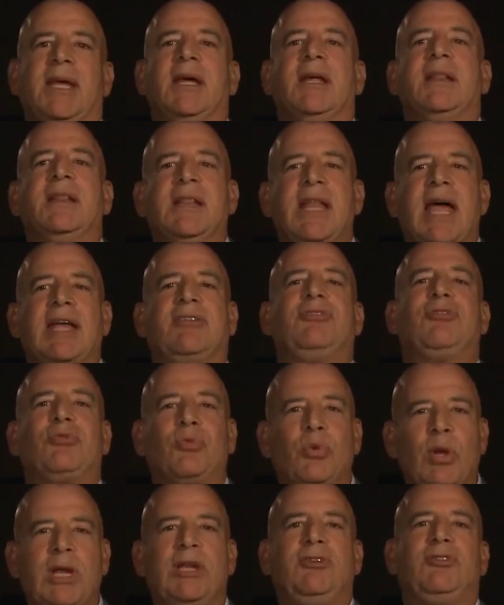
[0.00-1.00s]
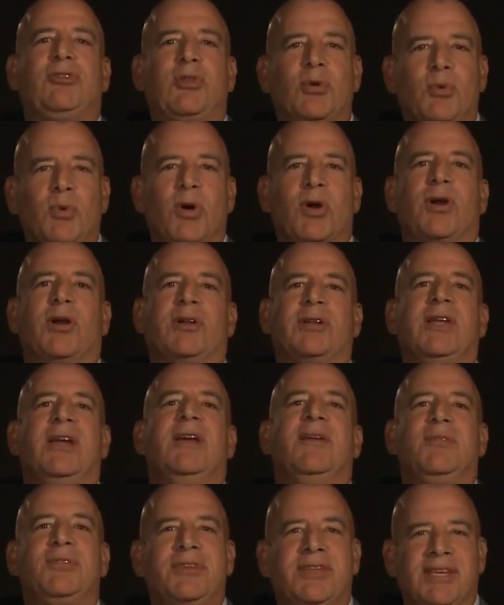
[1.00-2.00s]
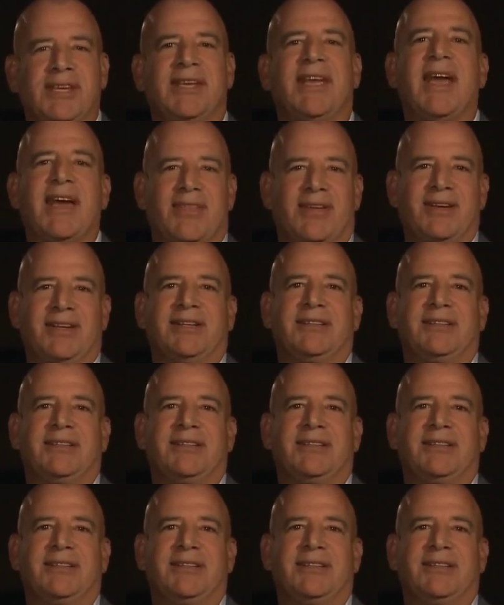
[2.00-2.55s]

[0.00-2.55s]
Let's reach the world together.